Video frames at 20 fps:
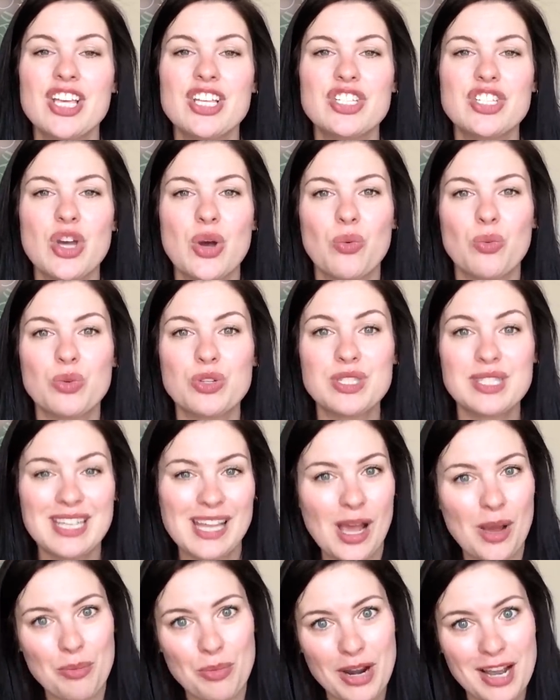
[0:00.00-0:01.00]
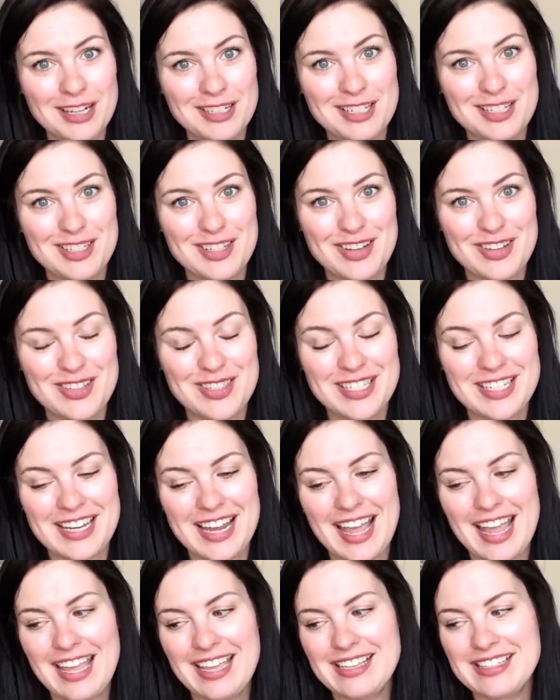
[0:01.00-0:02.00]
So we'll see how practice goes
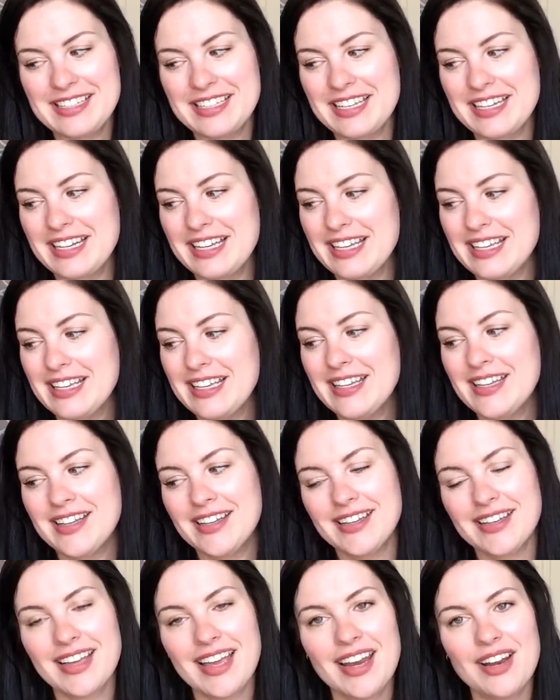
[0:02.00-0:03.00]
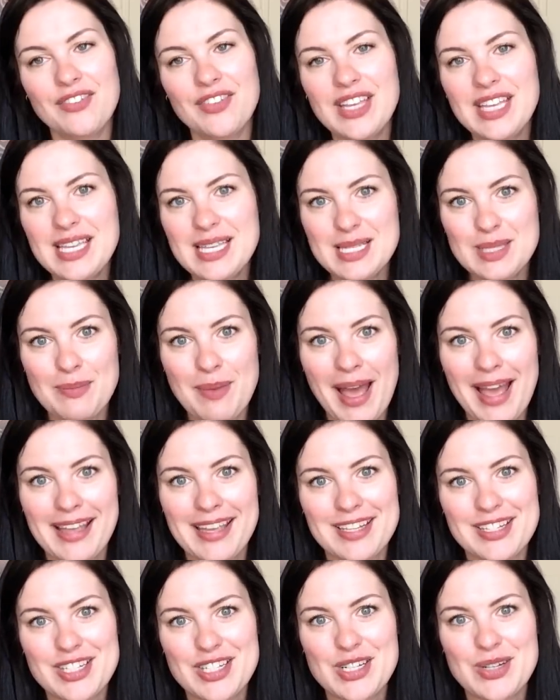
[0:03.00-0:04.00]
tonight. He's gonna kind of ease
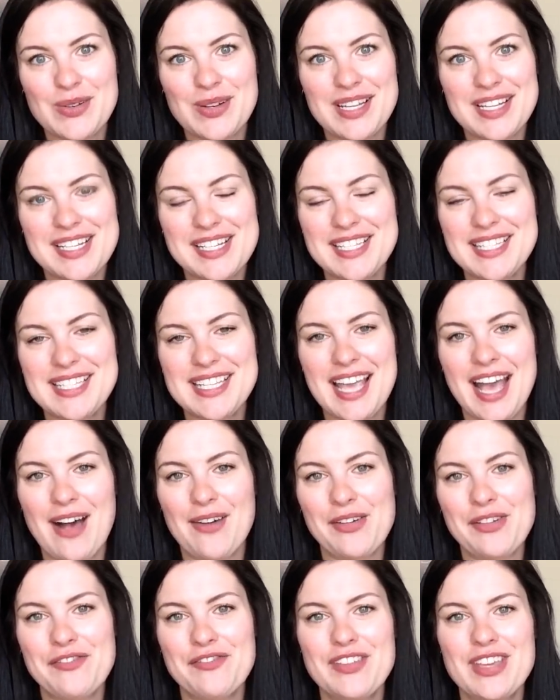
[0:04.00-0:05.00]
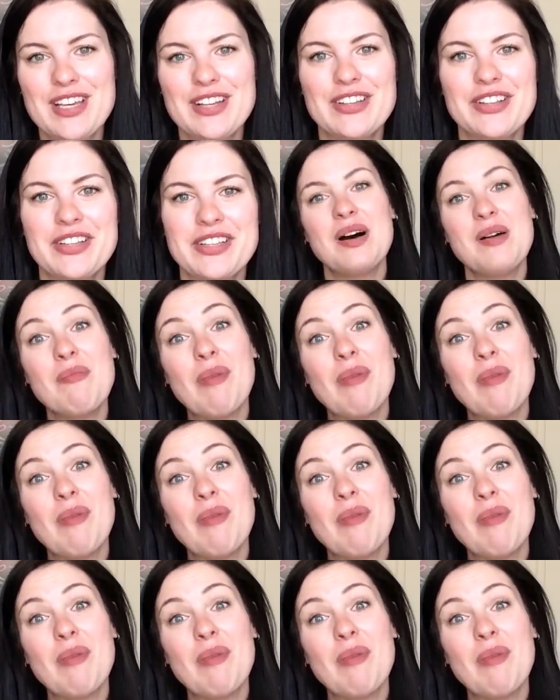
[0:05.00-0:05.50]
back into it and see how it feels.